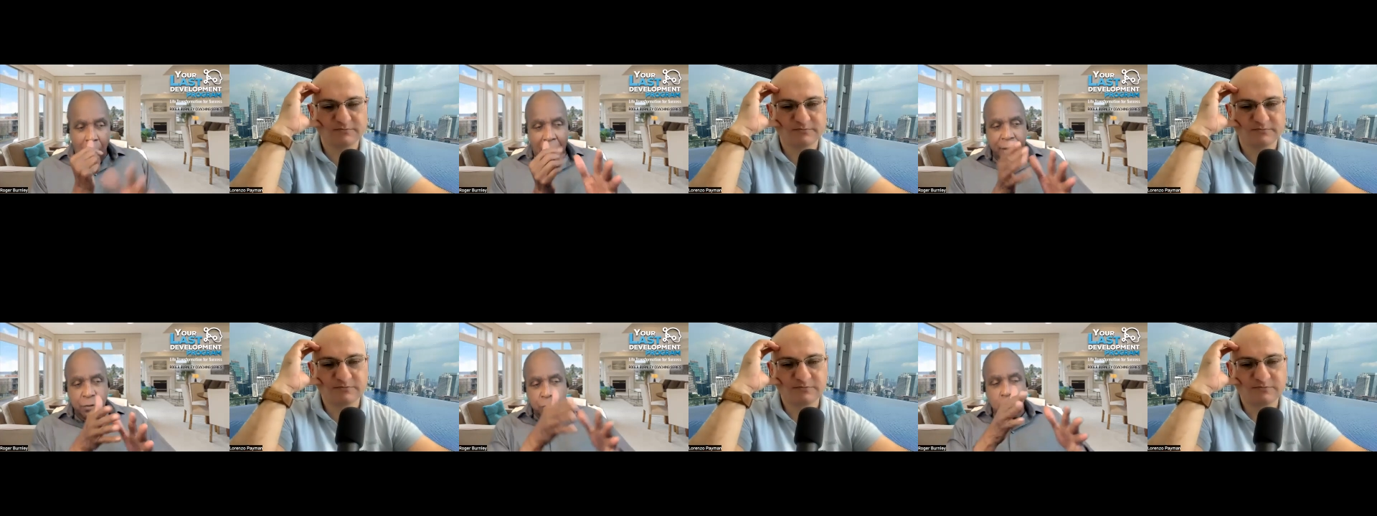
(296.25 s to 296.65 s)

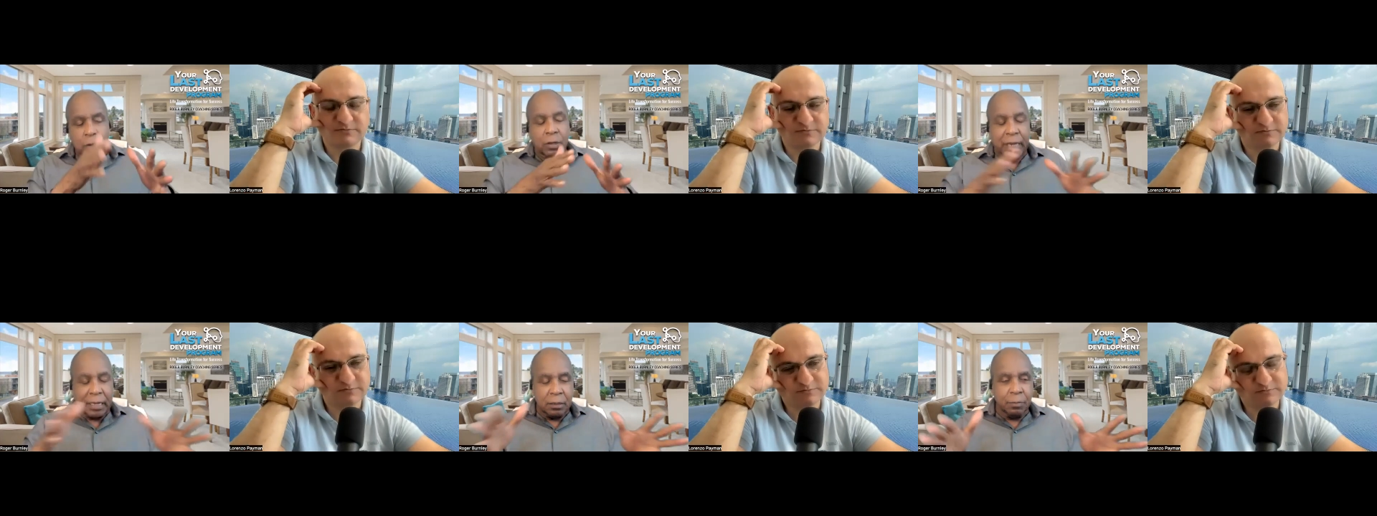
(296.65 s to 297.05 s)

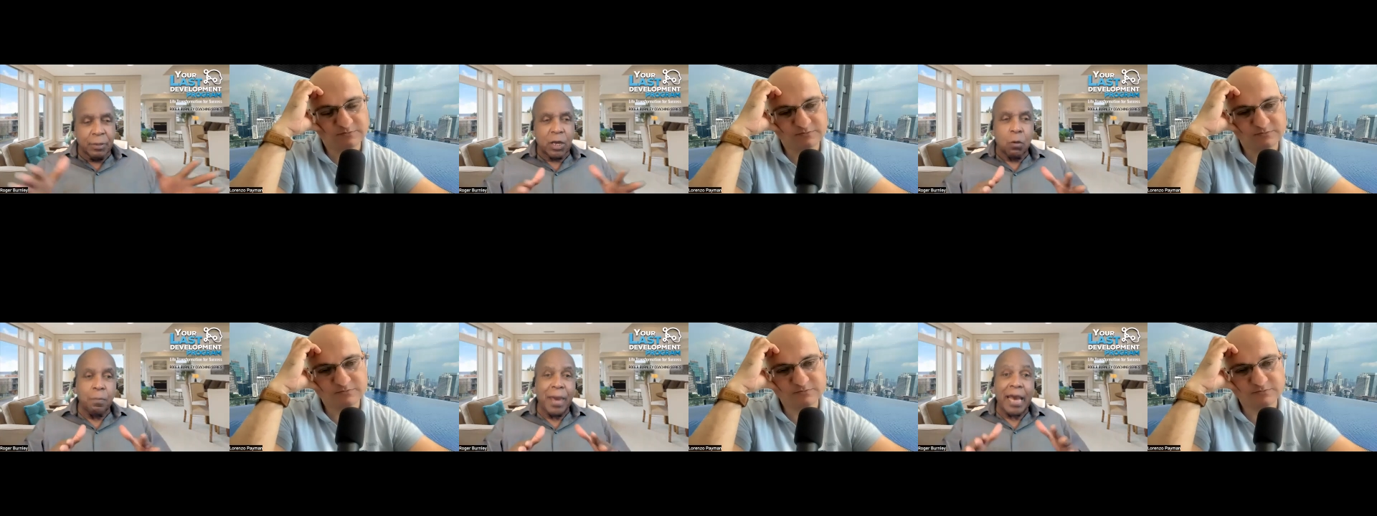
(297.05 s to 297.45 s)
Speaker 1: Okay, let me
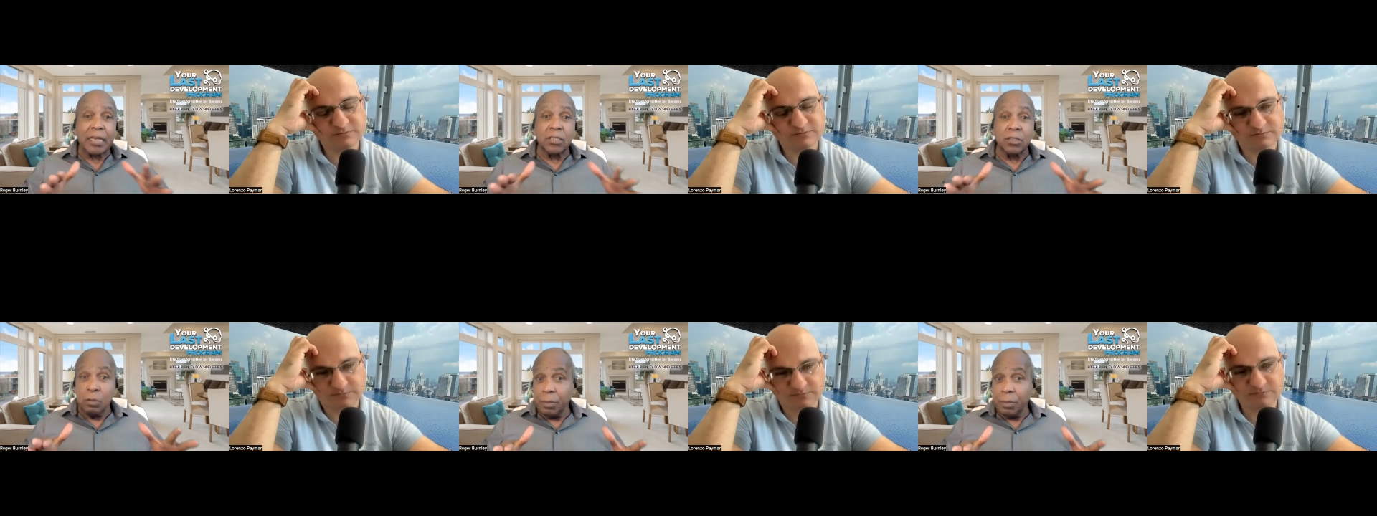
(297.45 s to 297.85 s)
go
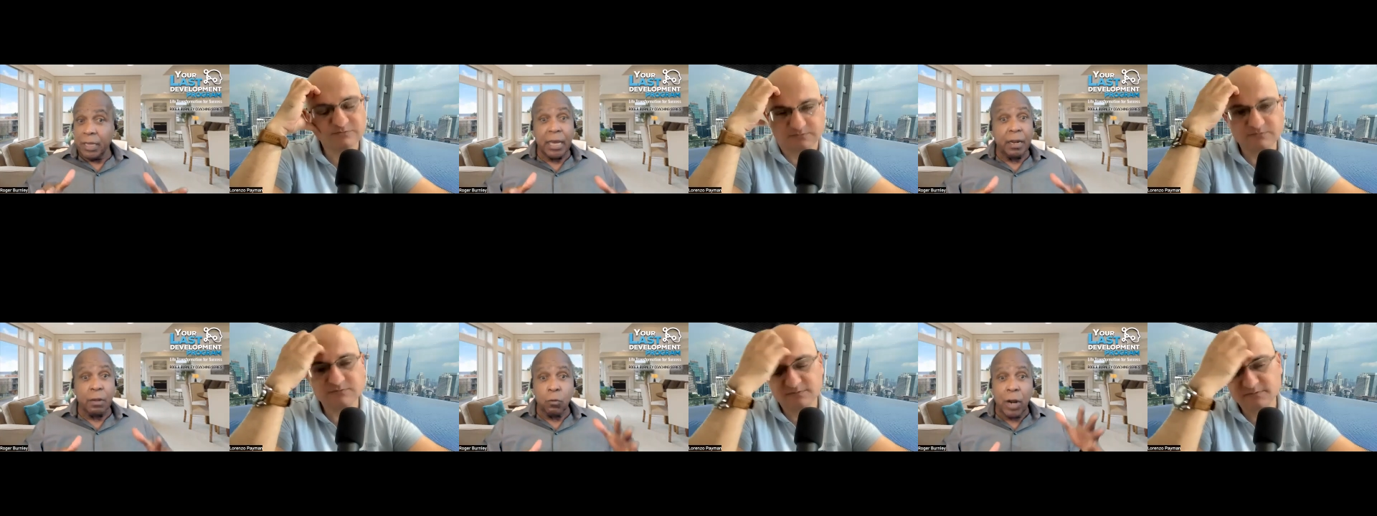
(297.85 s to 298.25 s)
back to the beginning.